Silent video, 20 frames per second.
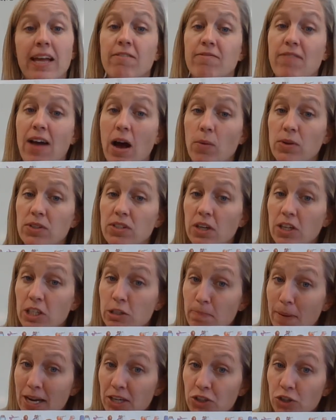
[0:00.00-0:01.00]
Vowels are
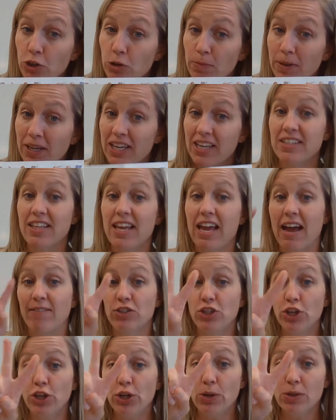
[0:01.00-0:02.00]
special because they have
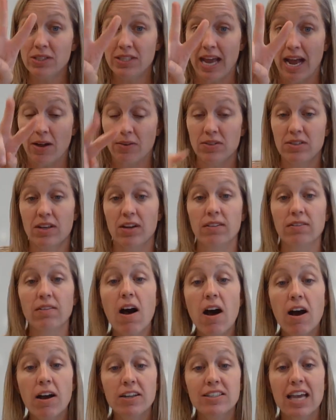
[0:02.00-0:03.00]
two sounds. They're
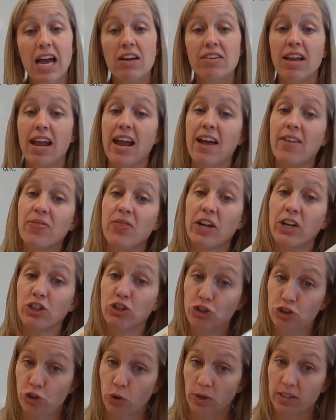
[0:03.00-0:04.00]
long sound and they're
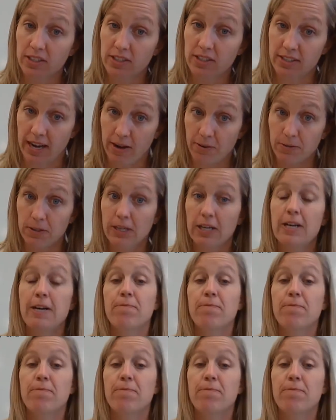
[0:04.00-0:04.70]
short sound.